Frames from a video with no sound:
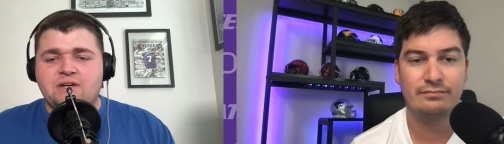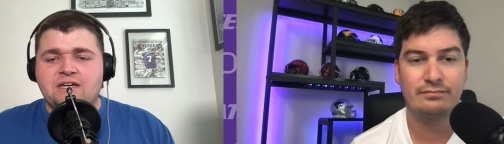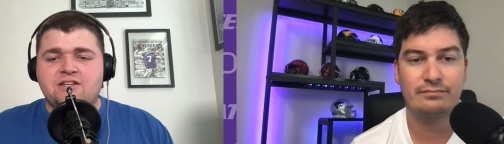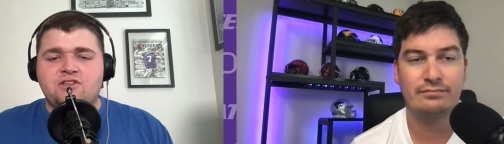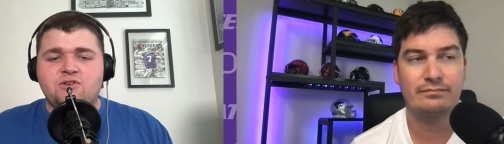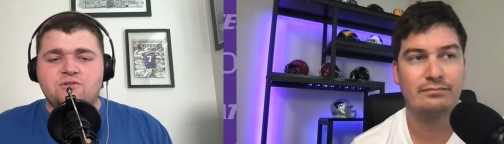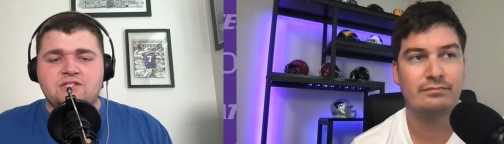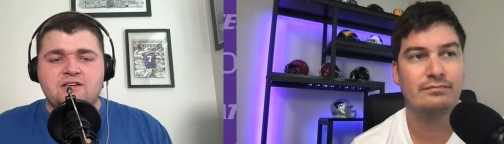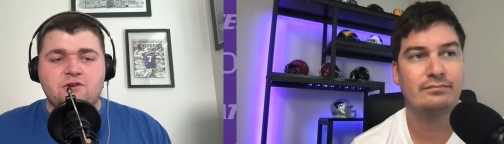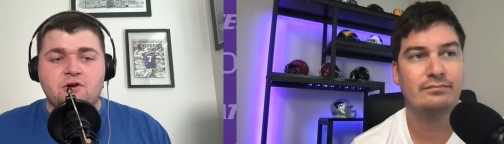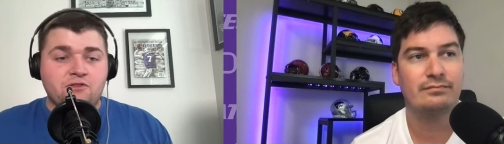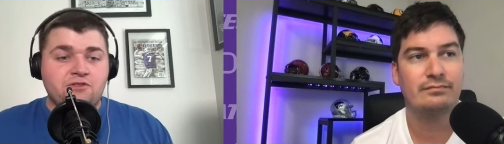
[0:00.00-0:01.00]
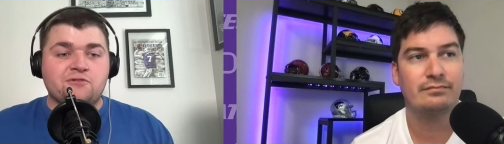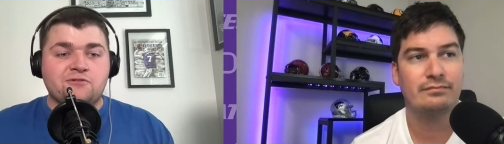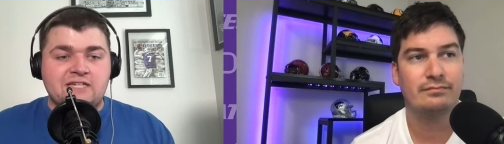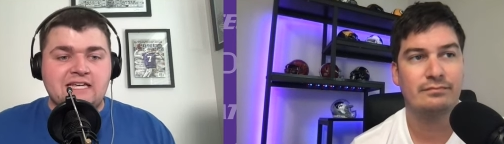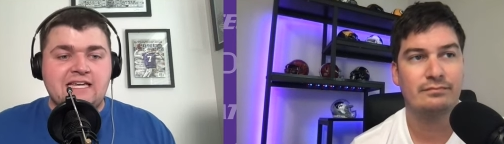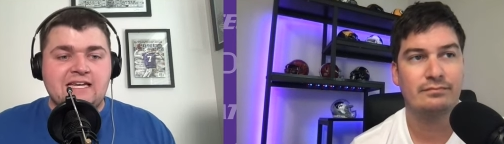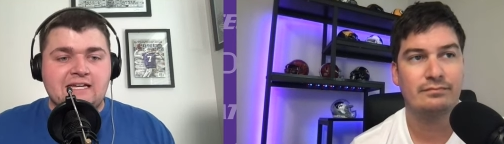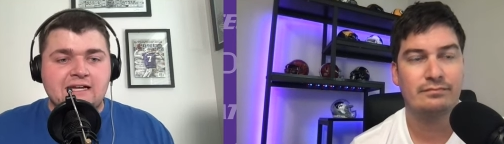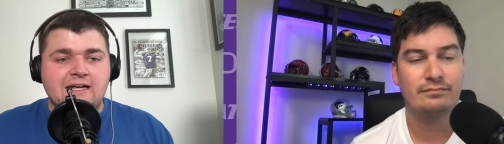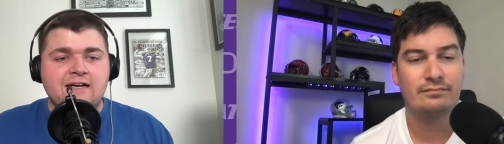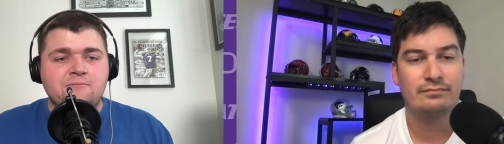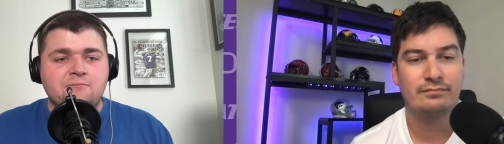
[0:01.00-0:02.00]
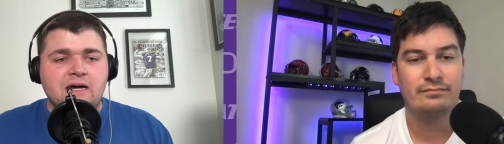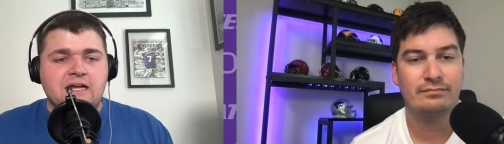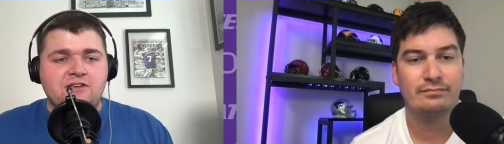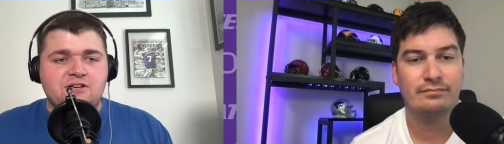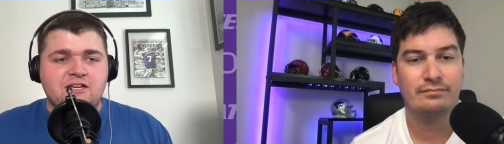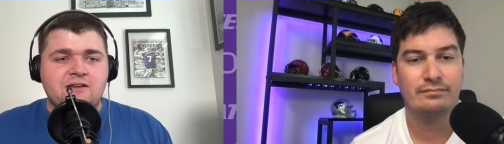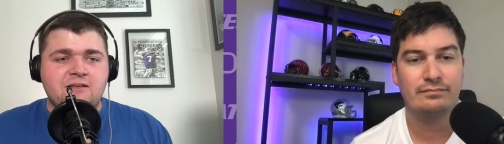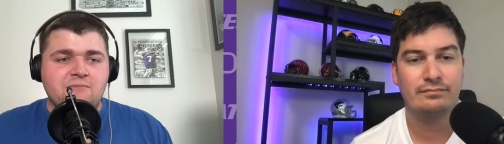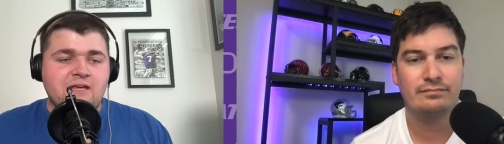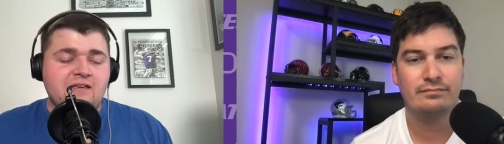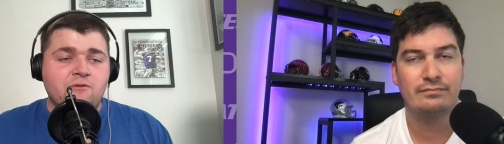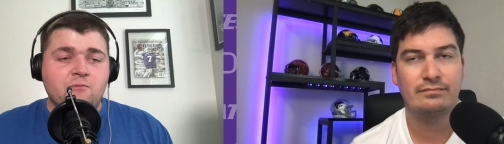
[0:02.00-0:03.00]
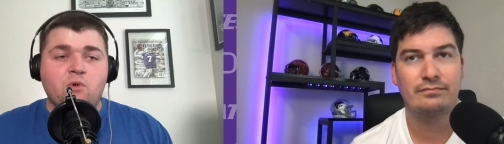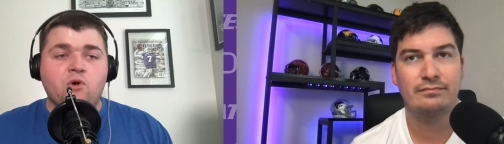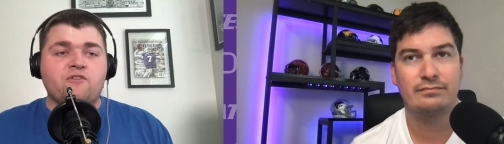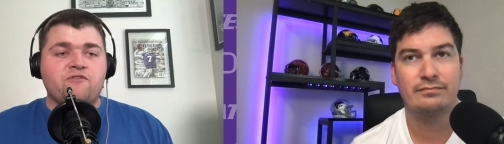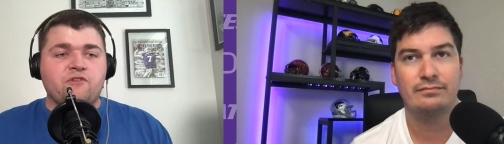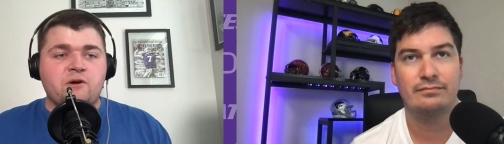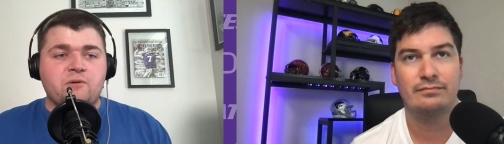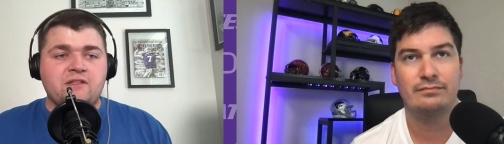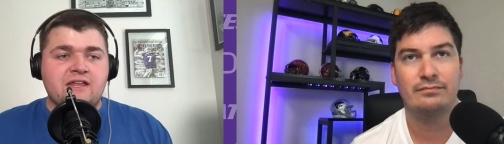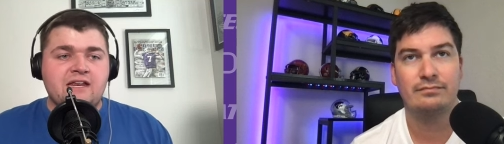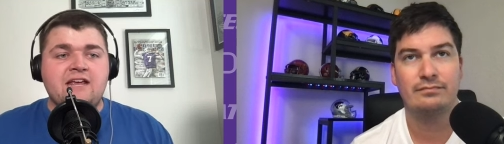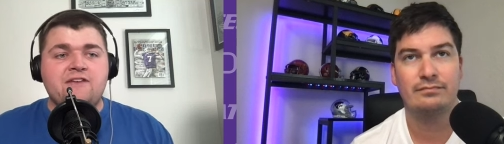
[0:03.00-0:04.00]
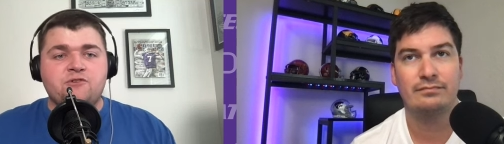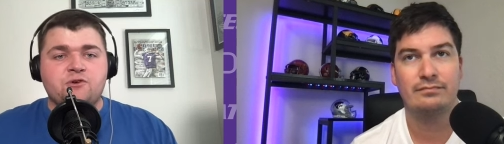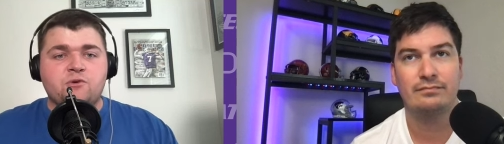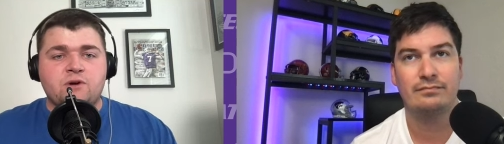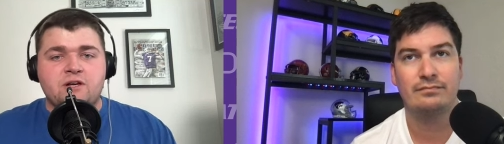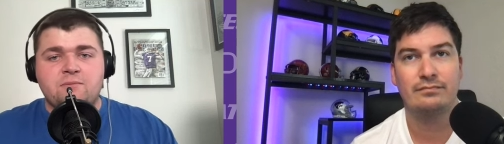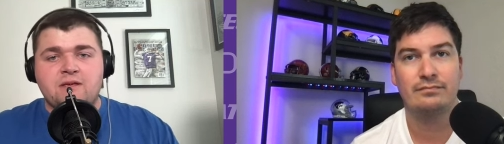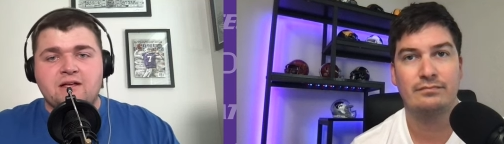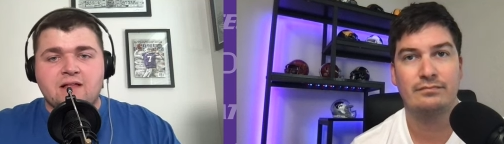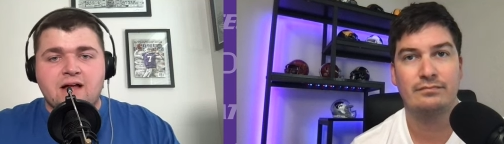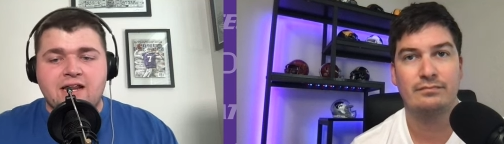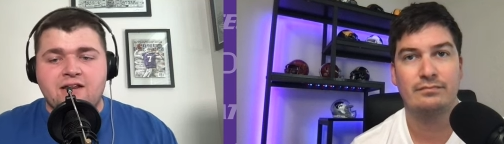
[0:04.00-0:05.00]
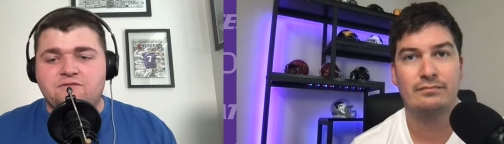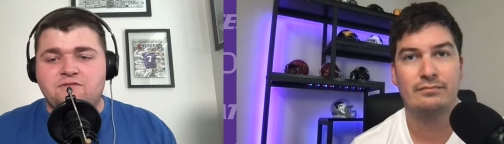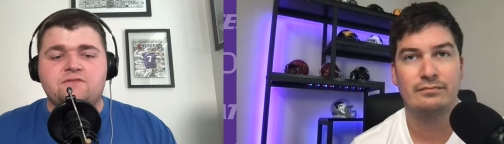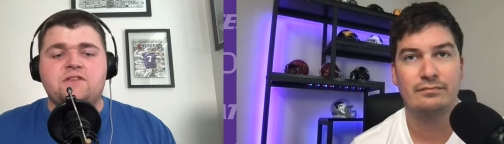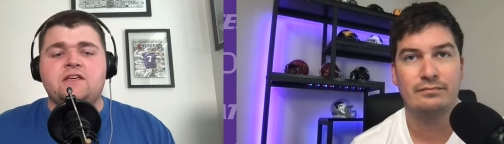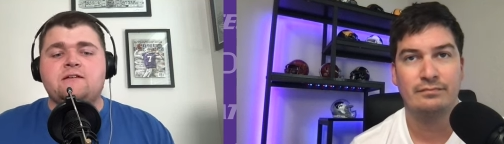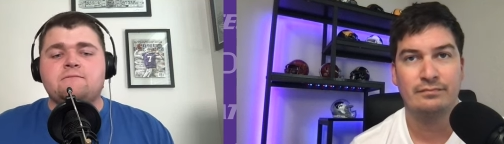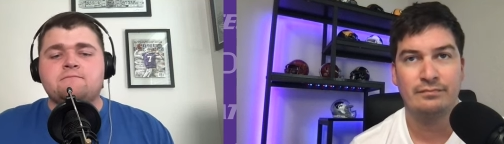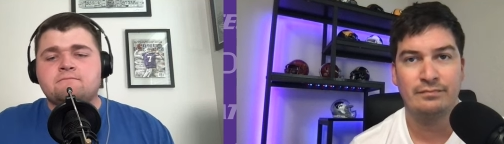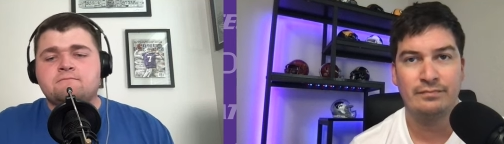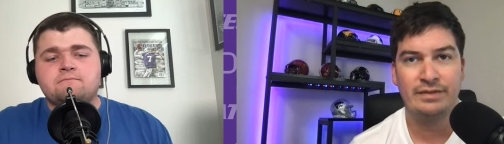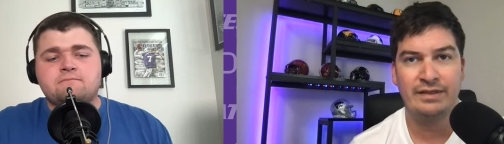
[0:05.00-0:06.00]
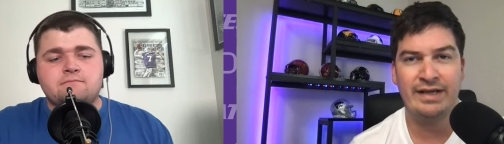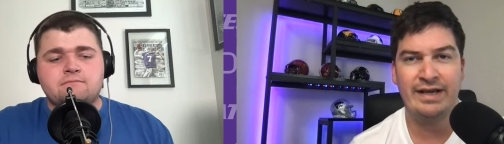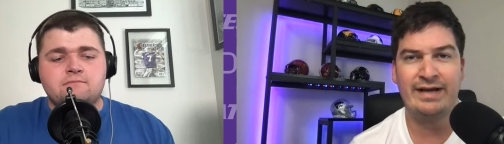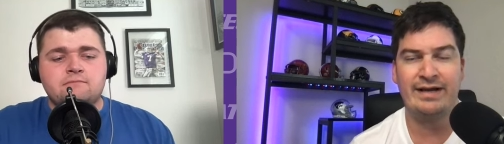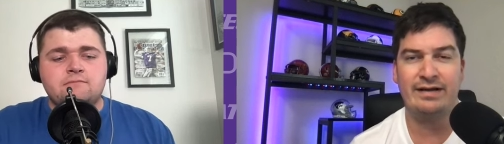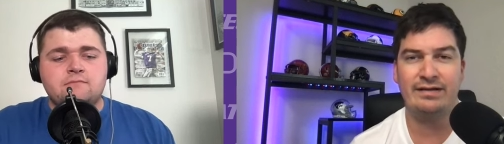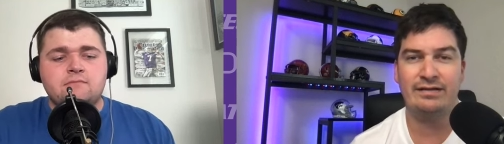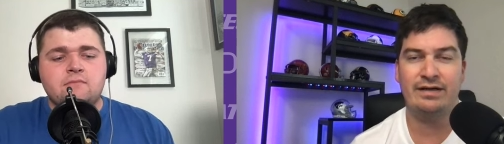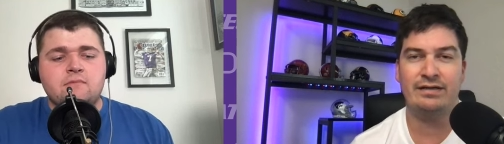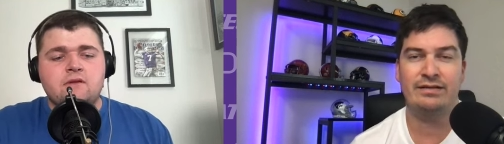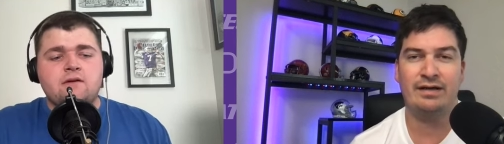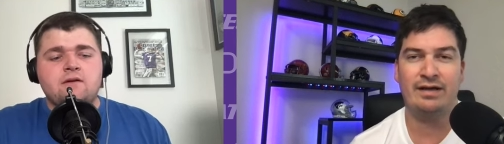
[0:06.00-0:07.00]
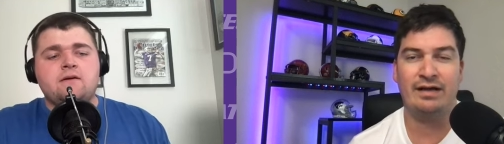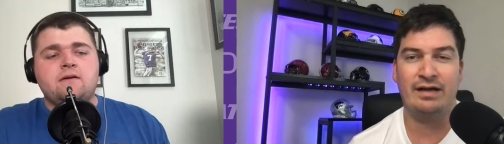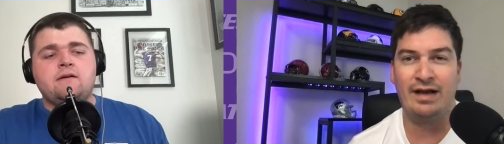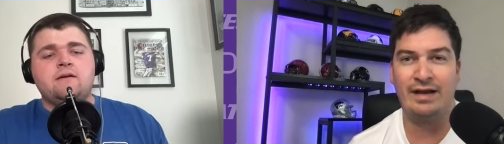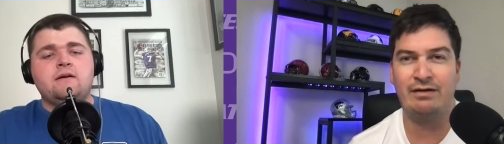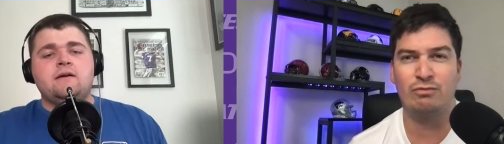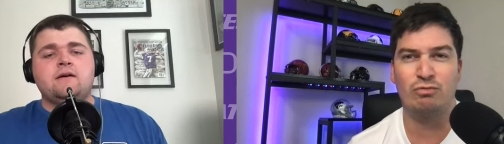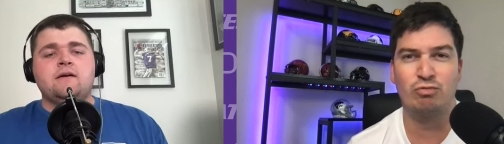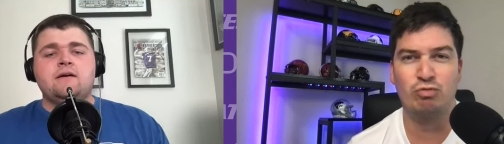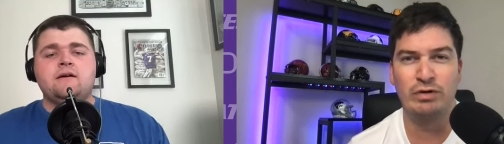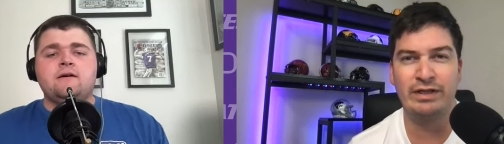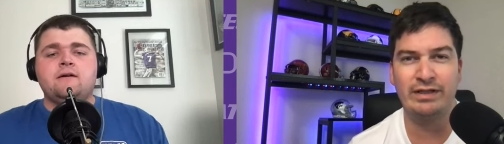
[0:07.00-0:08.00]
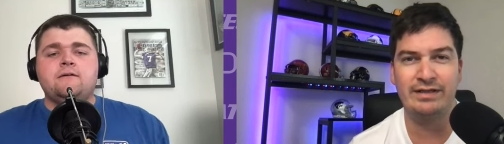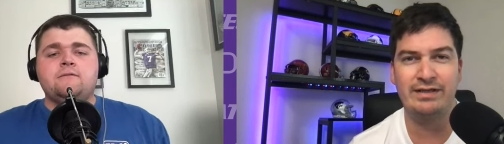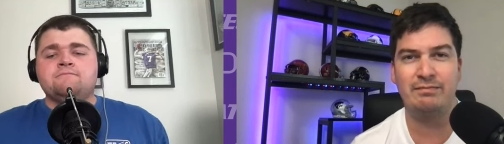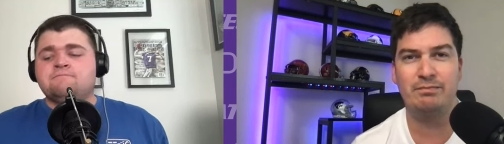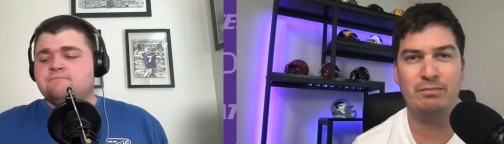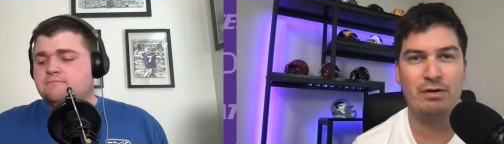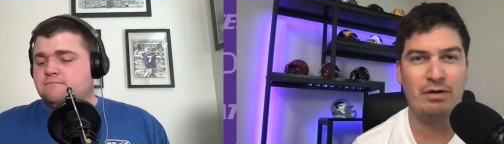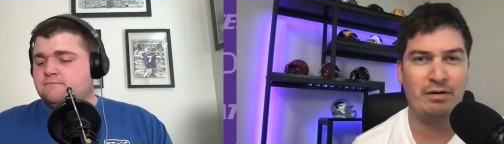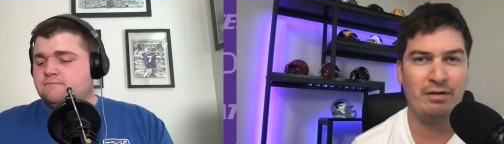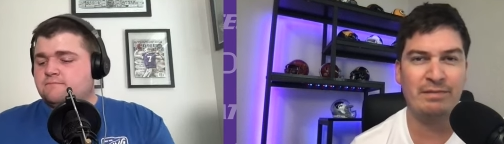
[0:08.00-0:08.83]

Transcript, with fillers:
Speaker 1: need to use even all 13, but you can be even more free with it if you're going to be allotted 15.
Speaker 2: Yeah. I don't really, I'm